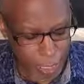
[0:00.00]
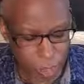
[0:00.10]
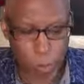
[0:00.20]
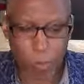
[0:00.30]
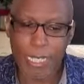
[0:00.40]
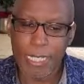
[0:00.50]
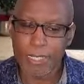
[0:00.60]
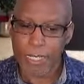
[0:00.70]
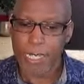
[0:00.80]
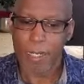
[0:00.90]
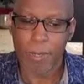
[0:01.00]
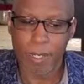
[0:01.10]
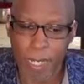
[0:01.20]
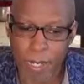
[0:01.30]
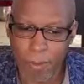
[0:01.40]
And so what he's saying
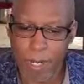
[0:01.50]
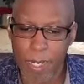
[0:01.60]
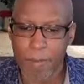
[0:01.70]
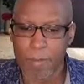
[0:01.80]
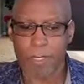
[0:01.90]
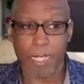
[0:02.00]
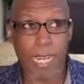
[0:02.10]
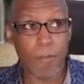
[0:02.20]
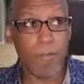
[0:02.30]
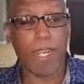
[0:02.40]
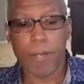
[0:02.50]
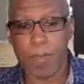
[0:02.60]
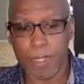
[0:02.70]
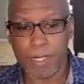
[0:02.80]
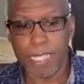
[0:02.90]
about Abraham is Abraham
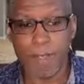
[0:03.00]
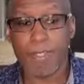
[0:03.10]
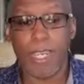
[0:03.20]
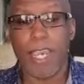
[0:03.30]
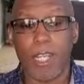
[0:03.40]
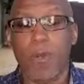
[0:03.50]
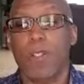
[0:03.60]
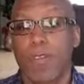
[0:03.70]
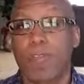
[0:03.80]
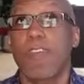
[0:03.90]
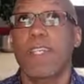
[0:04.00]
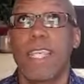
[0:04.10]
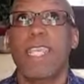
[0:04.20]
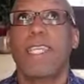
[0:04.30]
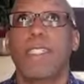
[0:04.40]
believed God on the front
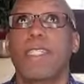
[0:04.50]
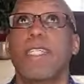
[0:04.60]
end